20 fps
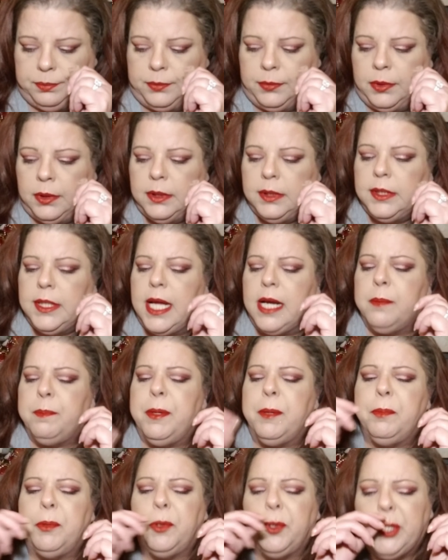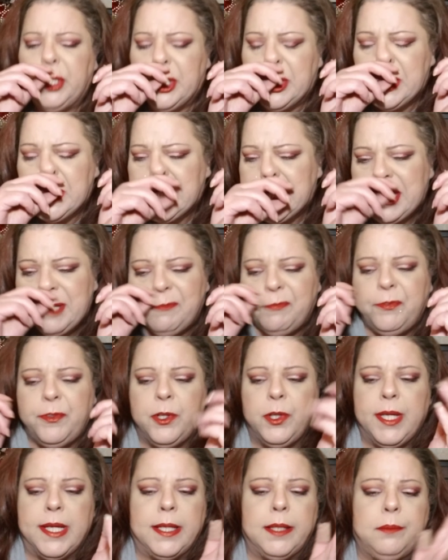lot of people use, if you
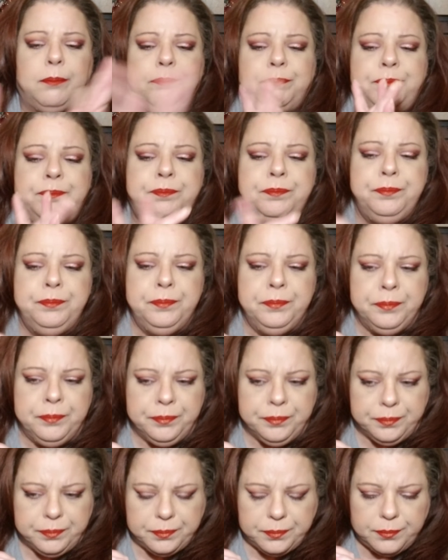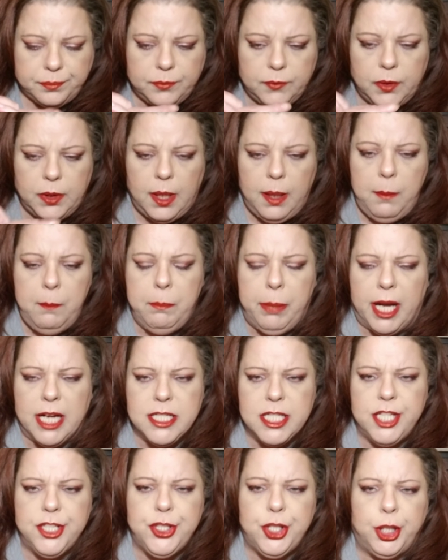get
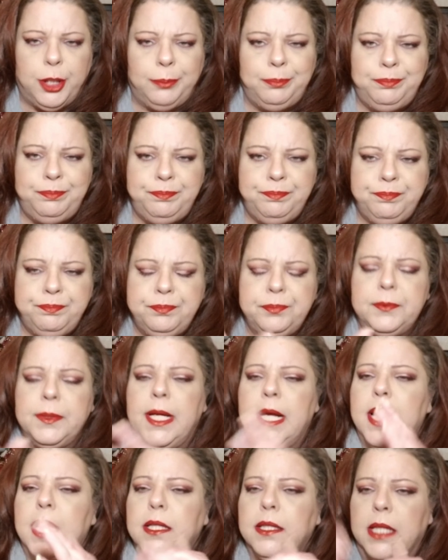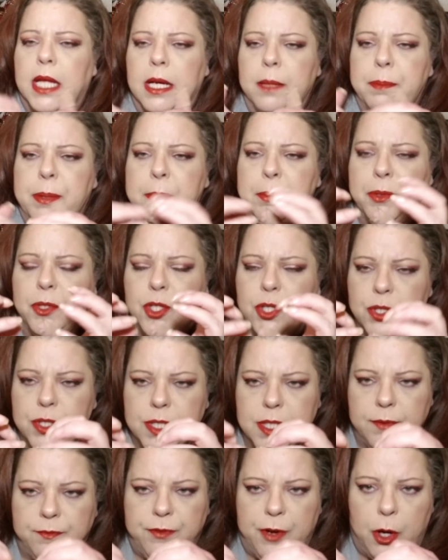BoxyCharm, a lot of people use the
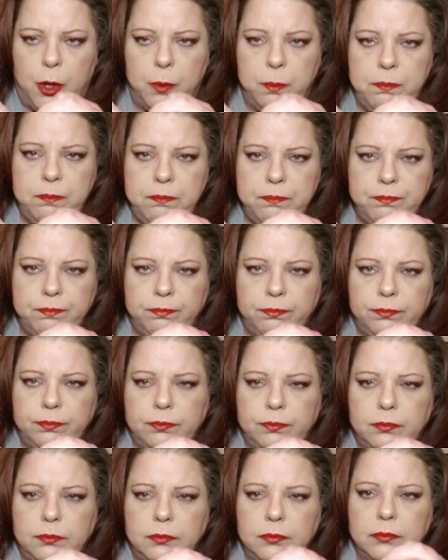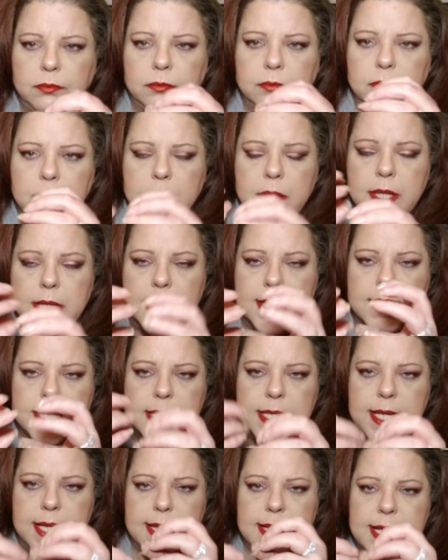foam that's
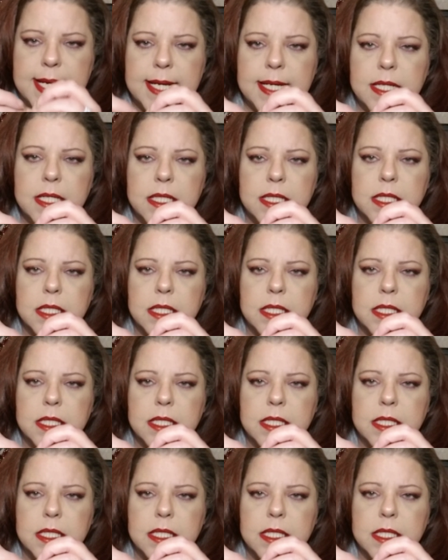in that.